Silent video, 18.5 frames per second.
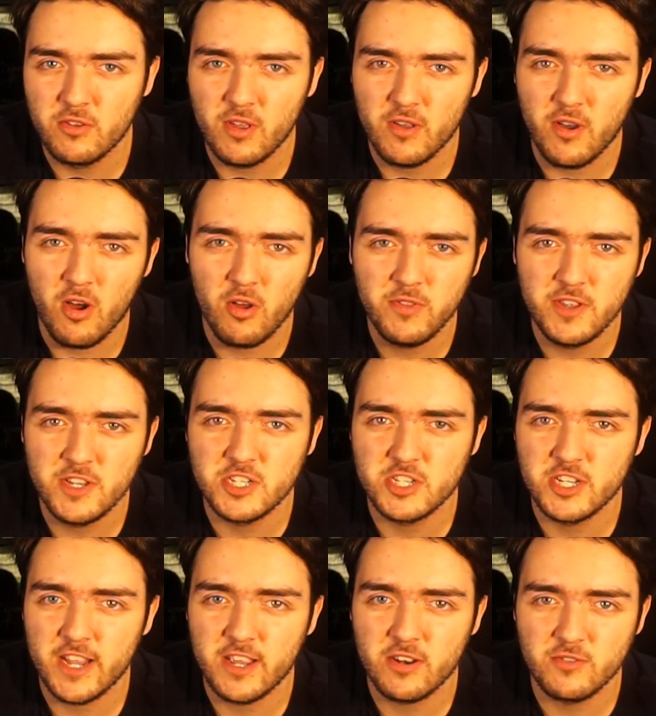all these
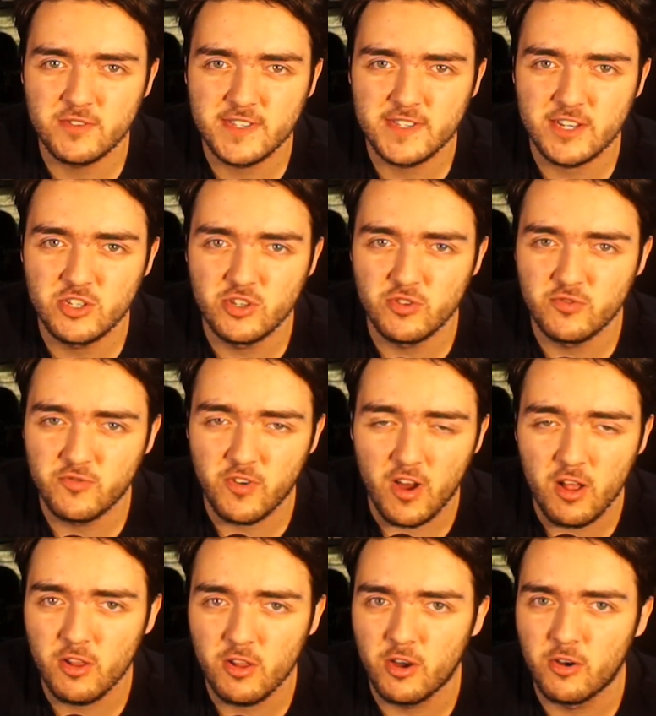channels that you
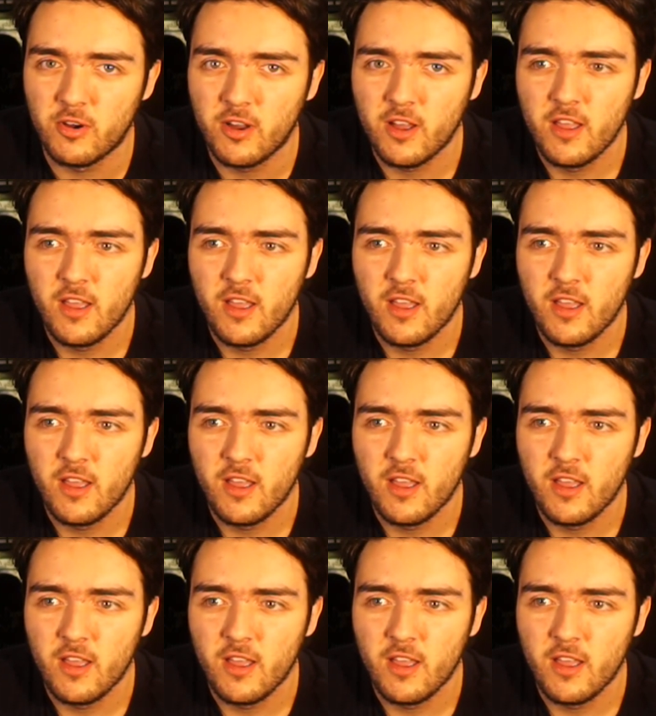follow,